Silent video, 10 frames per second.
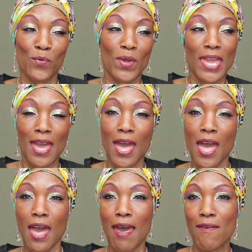We are
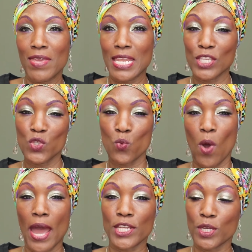having a
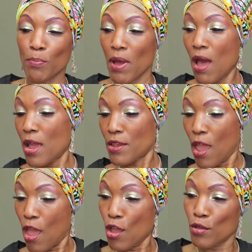swatch
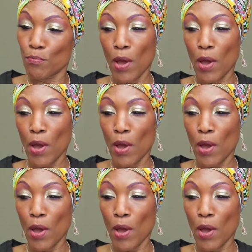party,